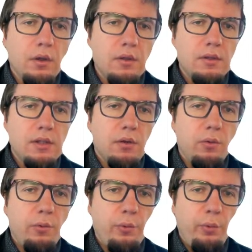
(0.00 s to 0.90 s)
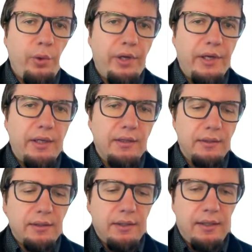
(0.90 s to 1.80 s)
So we can
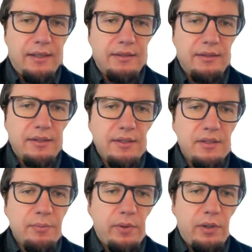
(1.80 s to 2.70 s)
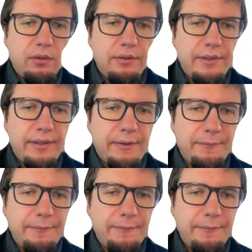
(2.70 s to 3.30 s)
get this part, yeah.